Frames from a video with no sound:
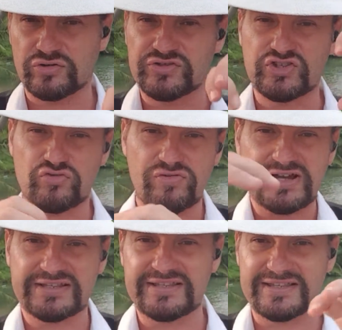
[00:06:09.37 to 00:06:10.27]

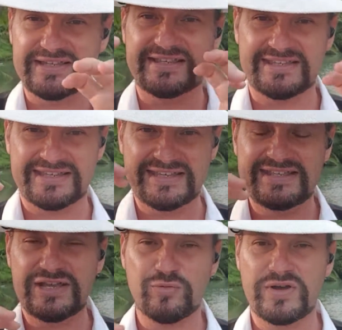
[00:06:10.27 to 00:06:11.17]
constructed it
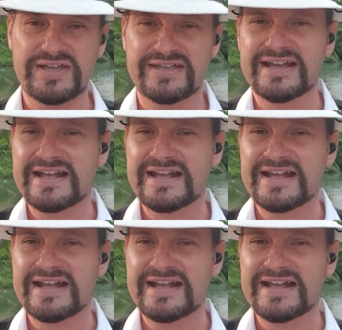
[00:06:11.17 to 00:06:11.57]
in a way